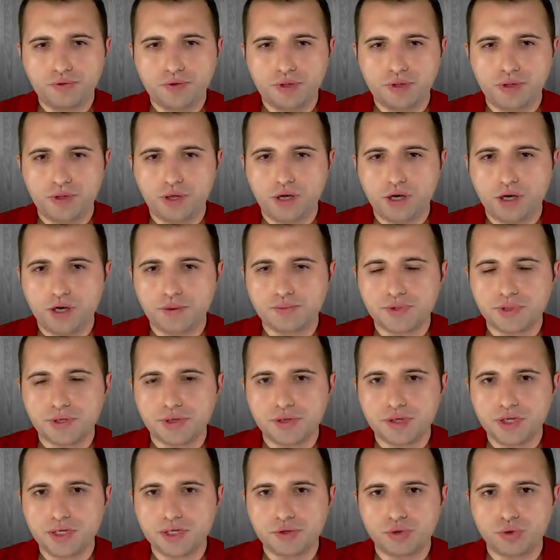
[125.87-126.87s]

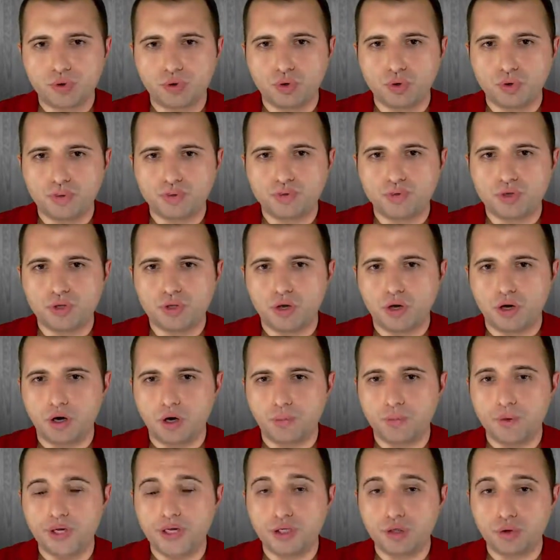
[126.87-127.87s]
Oftentimes, these
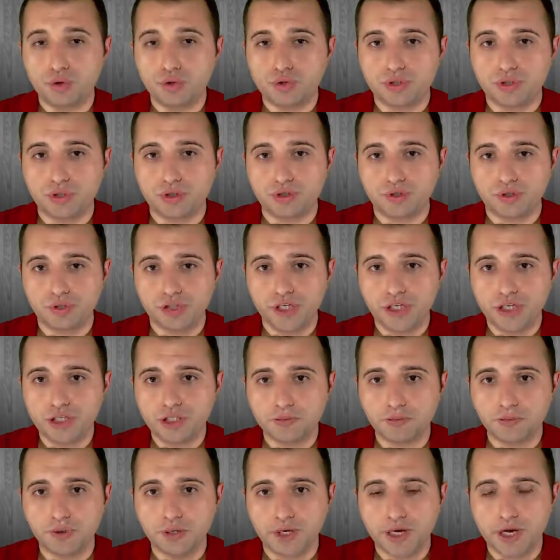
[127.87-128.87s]
terms are being used
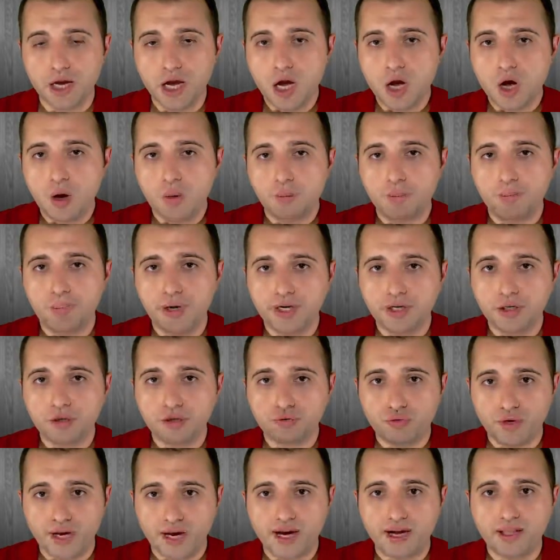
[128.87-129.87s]
interchangeably,
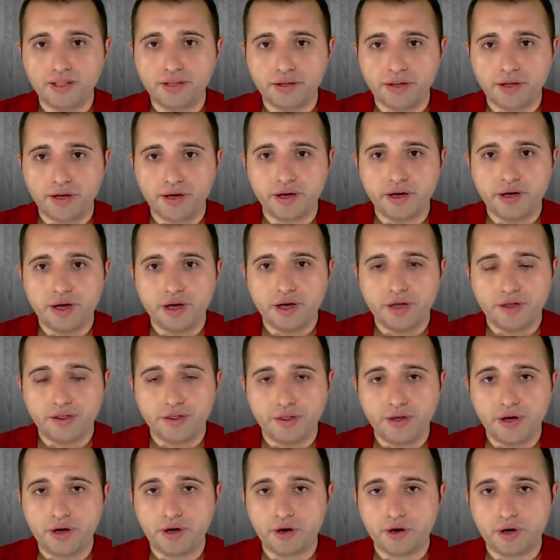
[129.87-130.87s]
but in reality,
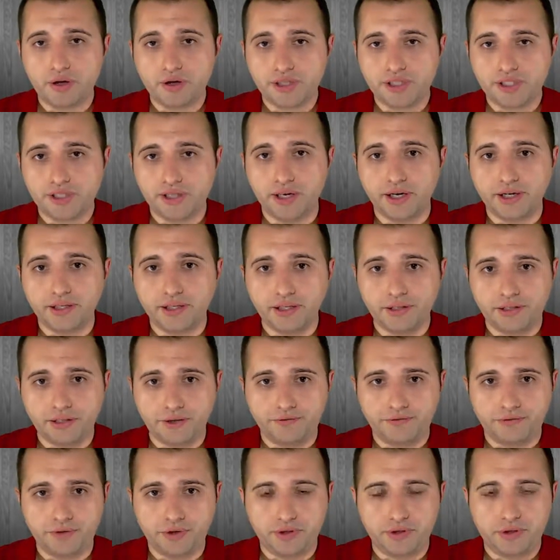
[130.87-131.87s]
they are
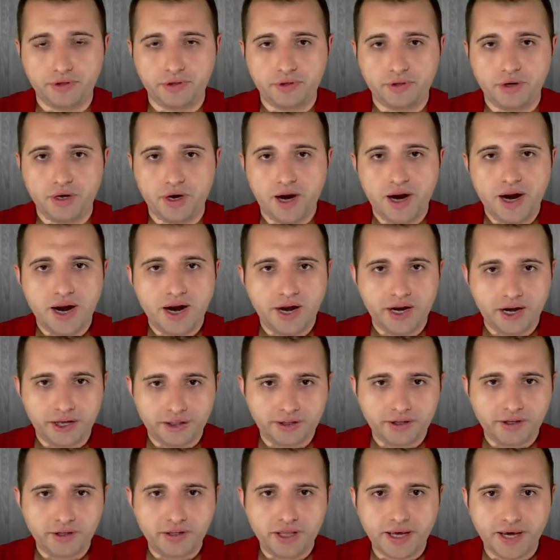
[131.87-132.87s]
slightly different.
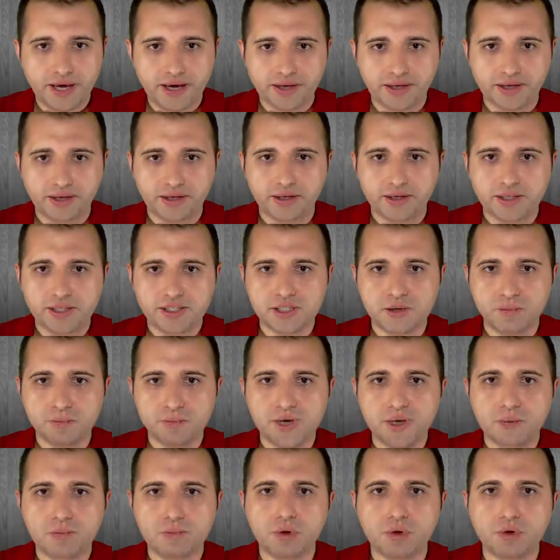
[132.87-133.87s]
Ethical hacking
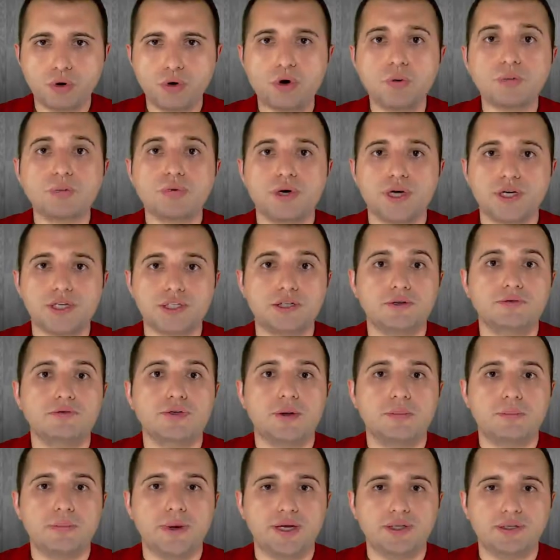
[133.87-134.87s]
is a bit more
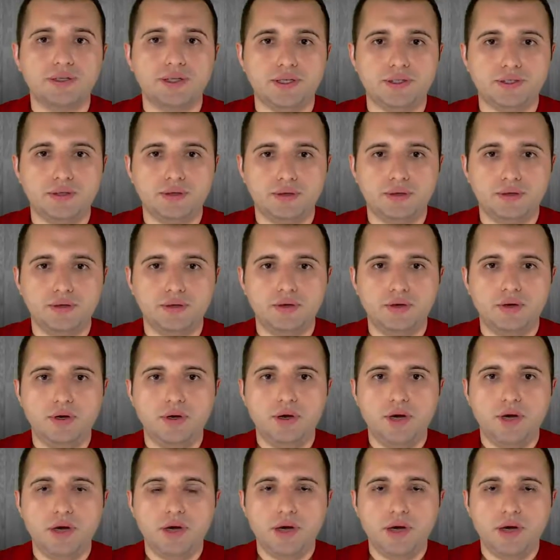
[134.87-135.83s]
comprehensive than pen testing.